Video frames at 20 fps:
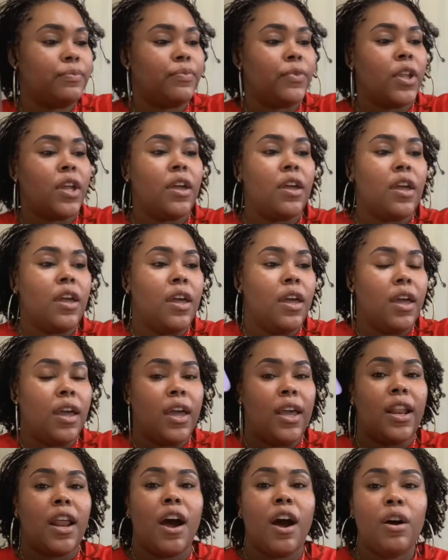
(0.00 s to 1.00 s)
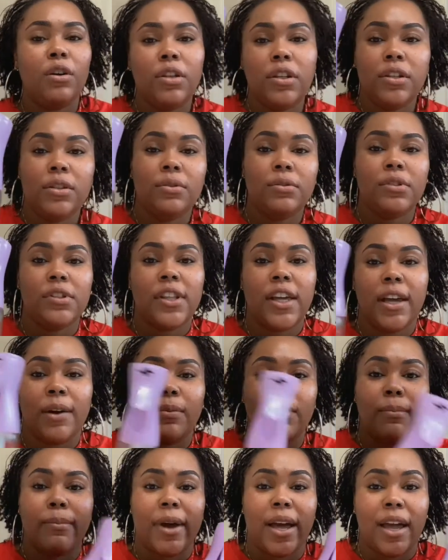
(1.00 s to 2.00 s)
And I only use that
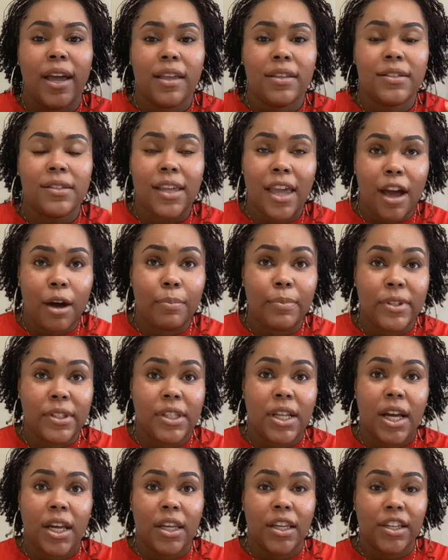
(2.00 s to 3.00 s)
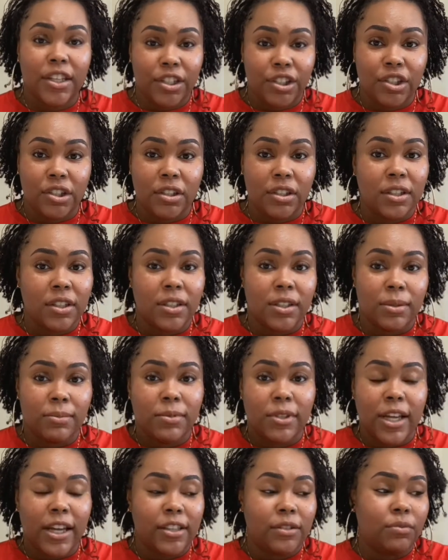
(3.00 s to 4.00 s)
when my scalp is like itching, because
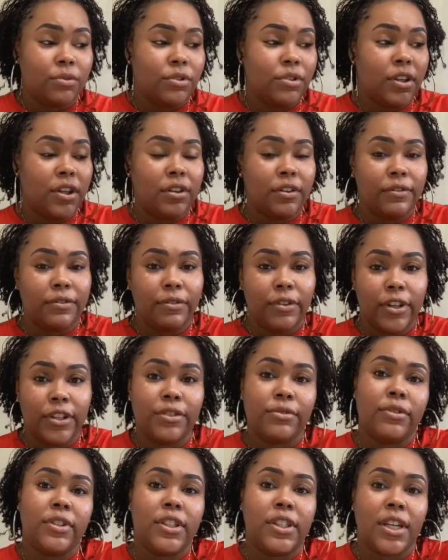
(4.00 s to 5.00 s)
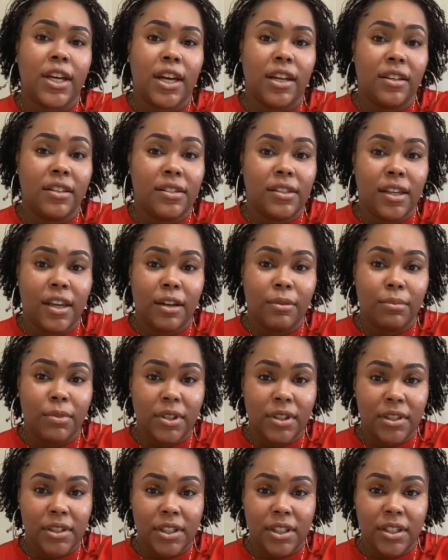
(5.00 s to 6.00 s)
sometimes when you get a fresh re-tie, your scalp
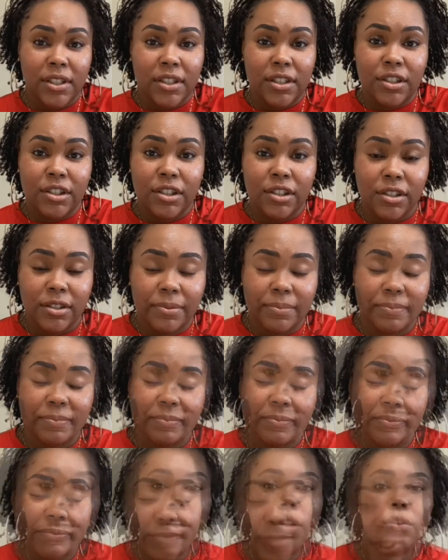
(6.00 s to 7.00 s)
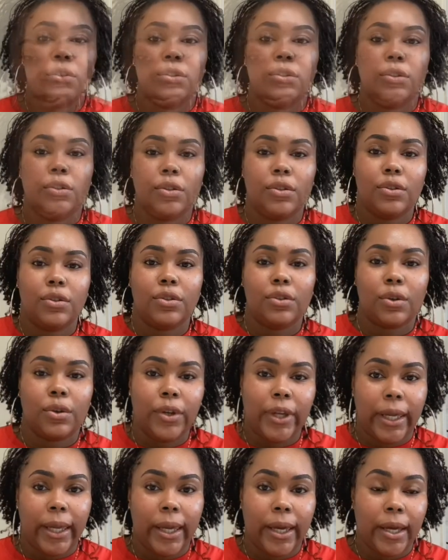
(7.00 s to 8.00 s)
does itch sometimes. So
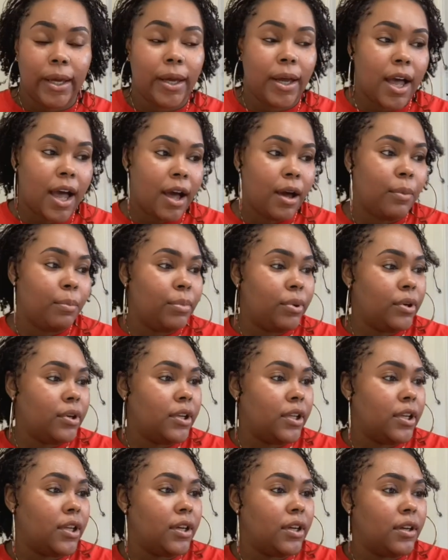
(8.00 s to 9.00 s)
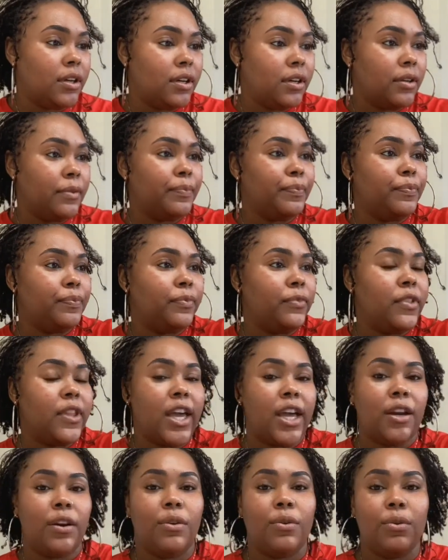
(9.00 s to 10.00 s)
yeah, I'll put
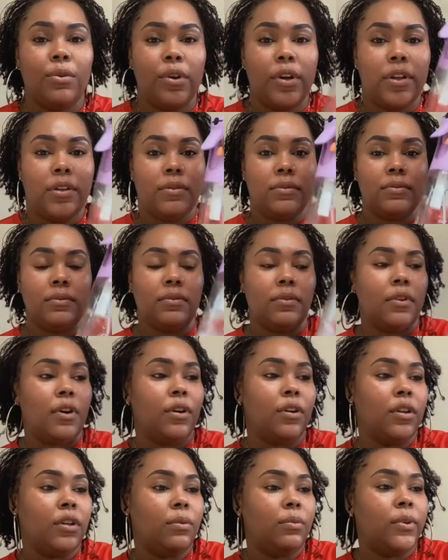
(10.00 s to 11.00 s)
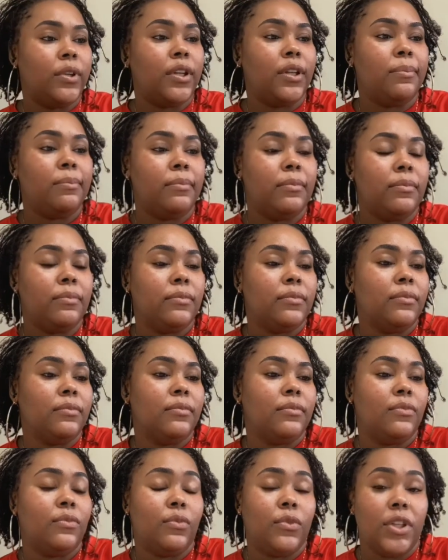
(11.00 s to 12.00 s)
that on only when it
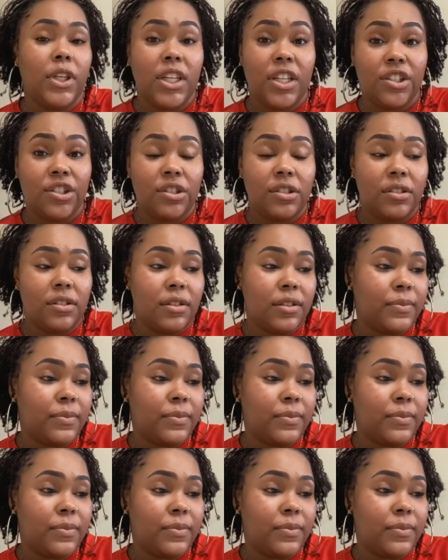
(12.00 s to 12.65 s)
itches.